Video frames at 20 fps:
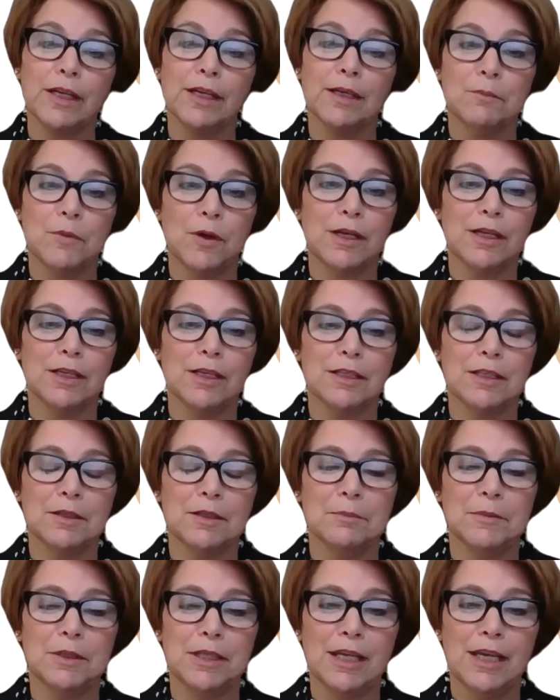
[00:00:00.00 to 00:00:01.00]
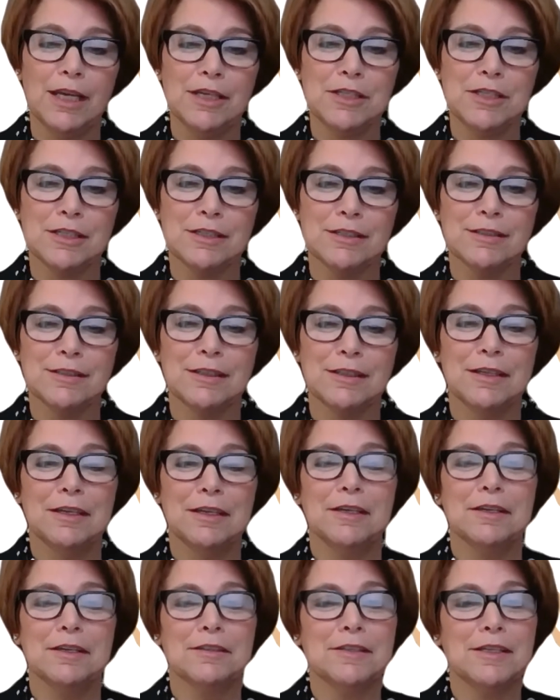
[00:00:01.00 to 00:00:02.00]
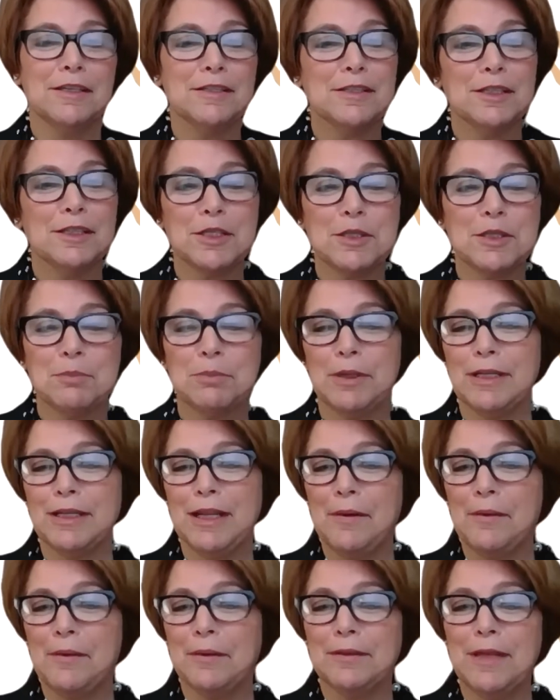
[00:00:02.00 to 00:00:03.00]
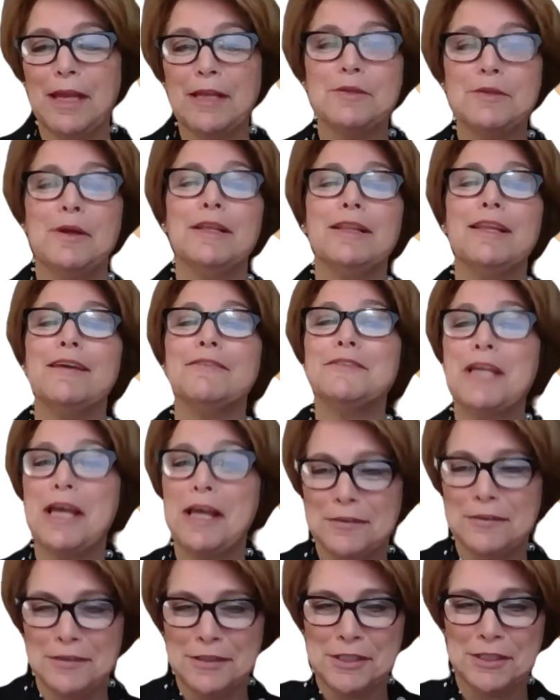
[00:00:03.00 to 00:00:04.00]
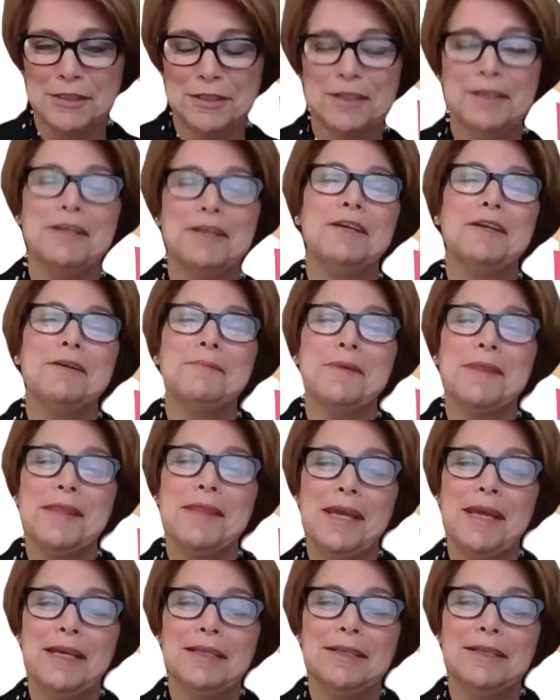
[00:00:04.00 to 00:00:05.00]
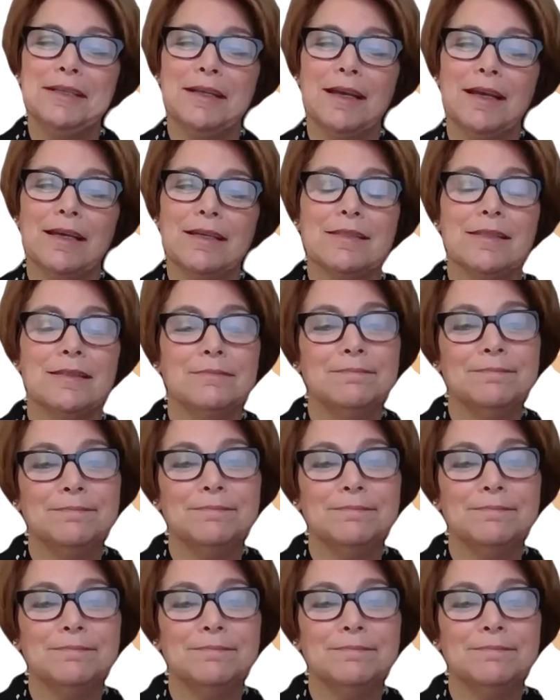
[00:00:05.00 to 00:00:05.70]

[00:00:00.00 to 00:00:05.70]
in marketing communications. Doesn't explain how, that's how I left television. But then I said,